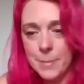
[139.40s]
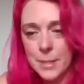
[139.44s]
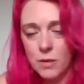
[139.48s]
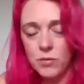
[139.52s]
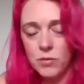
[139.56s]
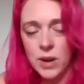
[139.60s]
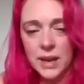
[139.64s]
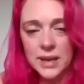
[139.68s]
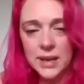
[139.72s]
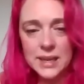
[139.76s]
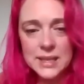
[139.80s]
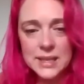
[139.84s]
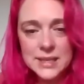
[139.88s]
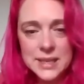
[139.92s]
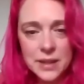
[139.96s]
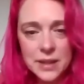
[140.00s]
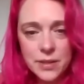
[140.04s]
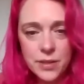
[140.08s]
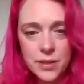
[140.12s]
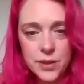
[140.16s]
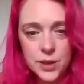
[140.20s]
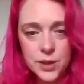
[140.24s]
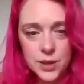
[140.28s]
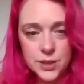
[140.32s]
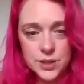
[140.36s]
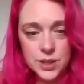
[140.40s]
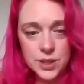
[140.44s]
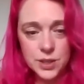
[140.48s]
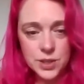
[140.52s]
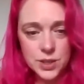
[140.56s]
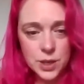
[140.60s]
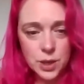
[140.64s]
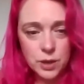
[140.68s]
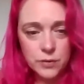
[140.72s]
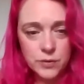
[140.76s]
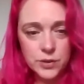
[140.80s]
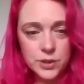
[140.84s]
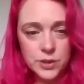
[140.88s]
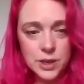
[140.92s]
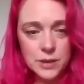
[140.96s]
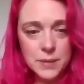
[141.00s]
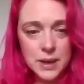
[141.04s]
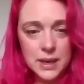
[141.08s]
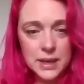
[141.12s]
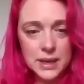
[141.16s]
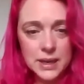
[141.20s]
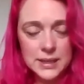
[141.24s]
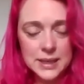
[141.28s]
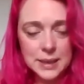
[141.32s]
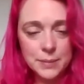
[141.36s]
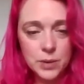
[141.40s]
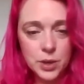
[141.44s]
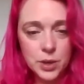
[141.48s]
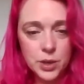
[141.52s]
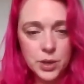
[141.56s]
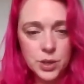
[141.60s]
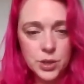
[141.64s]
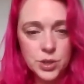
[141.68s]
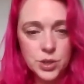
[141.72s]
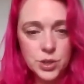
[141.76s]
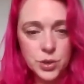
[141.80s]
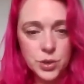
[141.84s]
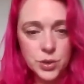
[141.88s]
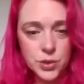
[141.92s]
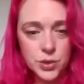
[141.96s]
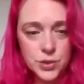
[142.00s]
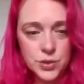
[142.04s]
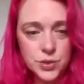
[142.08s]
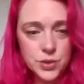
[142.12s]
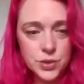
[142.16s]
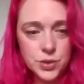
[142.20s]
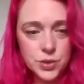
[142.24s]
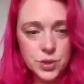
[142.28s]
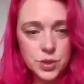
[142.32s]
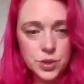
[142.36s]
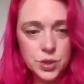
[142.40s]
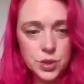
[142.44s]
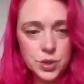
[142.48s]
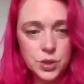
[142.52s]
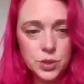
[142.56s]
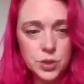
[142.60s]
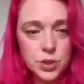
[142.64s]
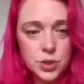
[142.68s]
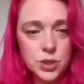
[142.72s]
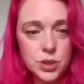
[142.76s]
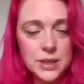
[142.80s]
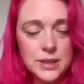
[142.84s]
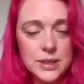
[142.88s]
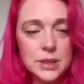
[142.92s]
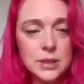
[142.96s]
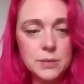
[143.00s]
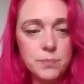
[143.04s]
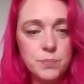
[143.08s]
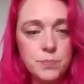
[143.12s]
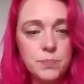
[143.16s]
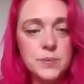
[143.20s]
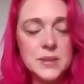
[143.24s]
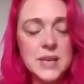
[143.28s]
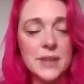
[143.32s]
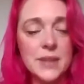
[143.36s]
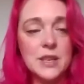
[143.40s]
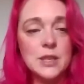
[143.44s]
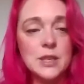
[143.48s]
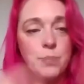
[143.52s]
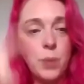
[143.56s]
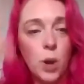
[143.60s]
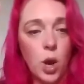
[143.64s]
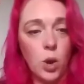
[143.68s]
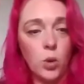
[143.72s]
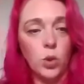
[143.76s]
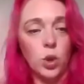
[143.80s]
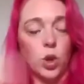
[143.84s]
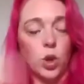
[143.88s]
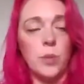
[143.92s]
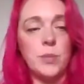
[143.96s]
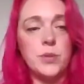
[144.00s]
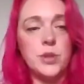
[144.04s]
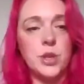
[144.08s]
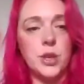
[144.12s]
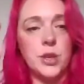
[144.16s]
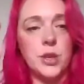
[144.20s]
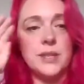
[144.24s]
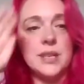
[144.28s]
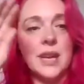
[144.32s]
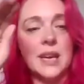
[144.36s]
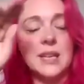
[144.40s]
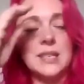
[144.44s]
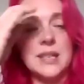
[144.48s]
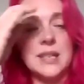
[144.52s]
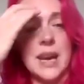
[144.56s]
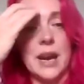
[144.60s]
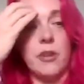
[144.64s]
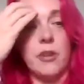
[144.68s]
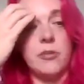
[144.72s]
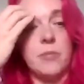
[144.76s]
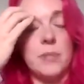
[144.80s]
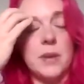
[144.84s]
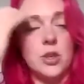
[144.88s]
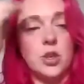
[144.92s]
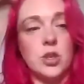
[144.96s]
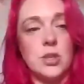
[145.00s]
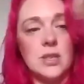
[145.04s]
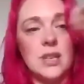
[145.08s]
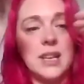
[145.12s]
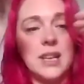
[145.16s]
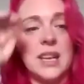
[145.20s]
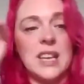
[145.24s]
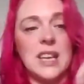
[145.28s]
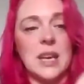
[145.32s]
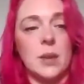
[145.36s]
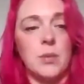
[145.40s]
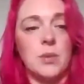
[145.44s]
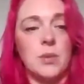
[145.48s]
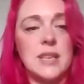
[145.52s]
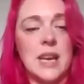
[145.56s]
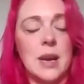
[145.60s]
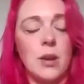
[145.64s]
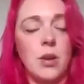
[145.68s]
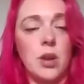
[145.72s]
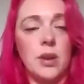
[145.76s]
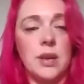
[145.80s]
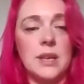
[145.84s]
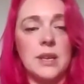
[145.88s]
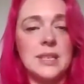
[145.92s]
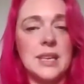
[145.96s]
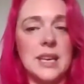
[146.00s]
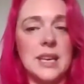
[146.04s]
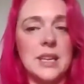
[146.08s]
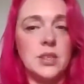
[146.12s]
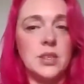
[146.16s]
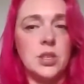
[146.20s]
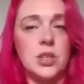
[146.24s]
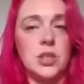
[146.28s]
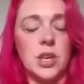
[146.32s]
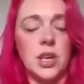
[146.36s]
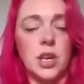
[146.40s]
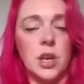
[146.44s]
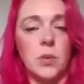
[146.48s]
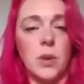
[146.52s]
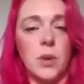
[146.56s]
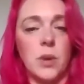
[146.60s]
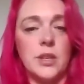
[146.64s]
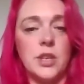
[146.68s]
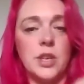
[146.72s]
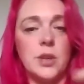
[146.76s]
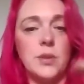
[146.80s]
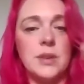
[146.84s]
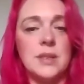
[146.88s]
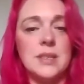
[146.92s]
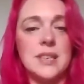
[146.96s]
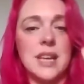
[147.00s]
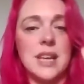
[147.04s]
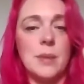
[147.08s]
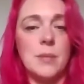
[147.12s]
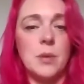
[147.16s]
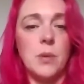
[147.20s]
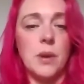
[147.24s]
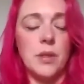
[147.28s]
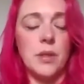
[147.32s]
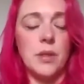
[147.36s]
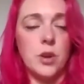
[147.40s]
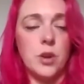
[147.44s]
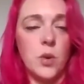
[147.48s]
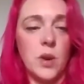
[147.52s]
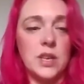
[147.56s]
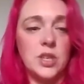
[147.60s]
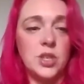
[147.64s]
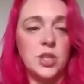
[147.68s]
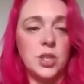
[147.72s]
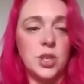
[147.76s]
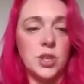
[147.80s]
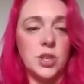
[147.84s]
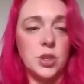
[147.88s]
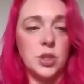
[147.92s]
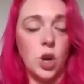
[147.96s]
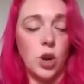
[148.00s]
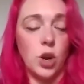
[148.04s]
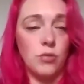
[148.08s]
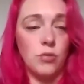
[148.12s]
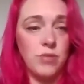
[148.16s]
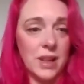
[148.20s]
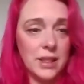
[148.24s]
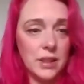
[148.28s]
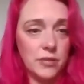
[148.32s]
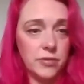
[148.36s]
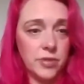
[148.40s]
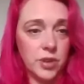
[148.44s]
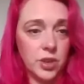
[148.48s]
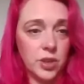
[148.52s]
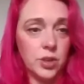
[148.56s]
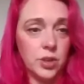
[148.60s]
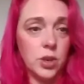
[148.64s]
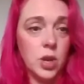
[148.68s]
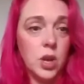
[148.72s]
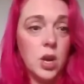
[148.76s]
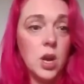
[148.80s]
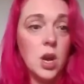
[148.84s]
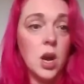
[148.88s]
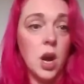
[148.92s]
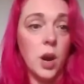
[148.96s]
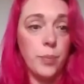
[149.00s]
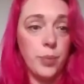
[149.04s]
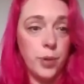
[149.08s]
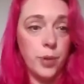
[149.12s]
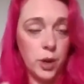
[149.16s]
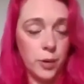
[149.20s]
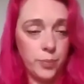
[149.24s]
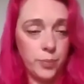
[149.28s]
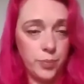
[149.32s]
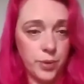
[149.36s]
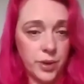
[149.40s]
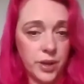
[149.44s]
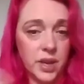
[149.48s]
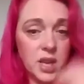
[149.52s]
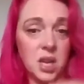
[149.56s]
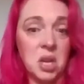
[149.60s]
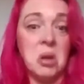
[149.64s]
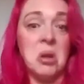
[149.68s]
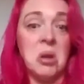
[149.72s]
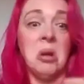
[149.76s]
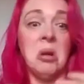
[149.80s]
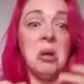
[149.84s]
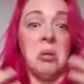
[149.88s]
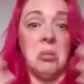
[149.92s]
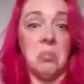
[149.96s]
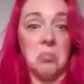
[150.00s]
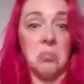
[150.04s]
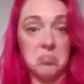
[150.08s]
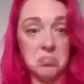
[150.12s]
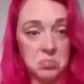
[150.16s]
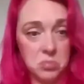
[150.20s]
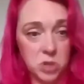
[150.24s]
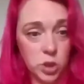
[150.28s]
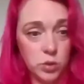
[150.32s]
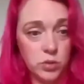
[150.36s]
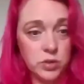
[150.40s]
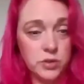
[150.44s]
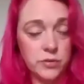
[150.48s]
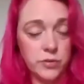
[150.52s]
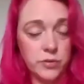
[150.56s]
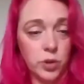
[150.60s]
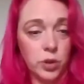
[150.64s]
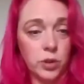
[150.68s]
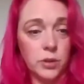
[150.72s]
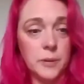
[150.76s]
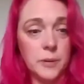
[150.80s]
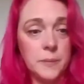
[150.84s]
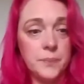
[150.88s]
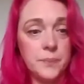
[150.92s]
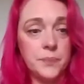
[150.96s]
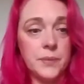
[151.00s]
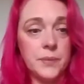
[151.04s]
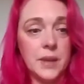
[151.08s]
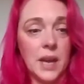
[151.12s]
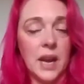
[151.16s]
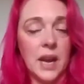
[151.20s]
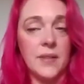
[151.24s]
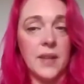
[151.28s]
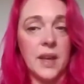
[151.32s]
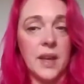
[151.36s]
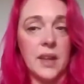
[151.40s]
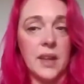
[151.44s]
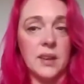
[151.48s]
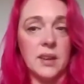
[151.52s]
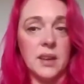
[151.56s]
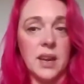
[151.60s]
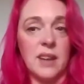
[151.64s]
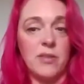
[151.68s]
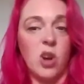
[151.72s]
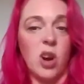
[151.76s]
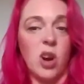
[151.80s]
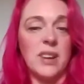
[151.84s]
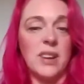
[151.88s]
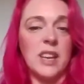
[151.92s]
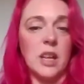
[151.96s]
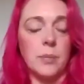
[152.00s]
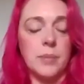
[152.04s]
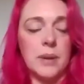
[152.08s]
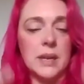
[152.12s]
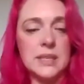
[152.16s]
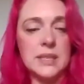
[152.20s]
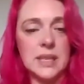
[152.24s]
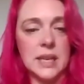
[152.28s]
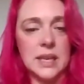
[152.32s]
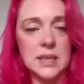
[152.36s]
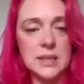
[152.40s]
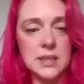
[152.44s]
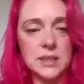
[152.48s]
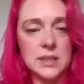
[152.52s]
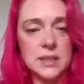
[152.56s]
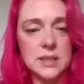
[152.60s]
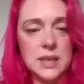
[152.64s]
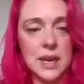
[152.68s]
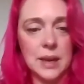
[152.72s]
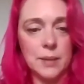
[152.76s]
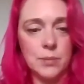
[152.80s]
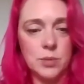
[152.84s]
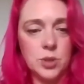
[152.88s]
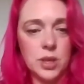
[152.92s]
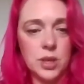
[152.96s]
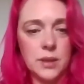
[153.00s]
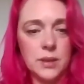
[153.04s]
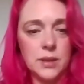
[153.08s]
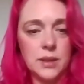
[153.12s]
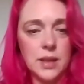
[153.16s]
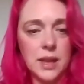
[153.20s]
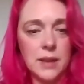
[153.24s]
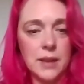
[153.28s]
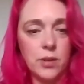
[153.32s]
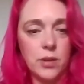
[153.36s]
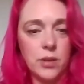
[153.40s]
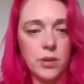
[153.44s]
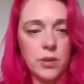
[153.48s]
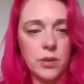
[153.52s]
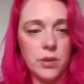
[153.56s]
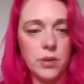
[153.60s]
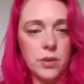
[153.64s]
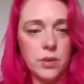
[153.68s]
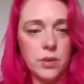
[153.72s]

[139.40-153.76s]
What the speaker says: Right, it's 10:30, so if you don't mind, I'm going to just set this poll up so you can test it out for me. Just click it, we'll see how long it takes to do, and you can tell me whether the questions are relevant, appropriate, useful. And then I've got a little bit of data to capture. I've got,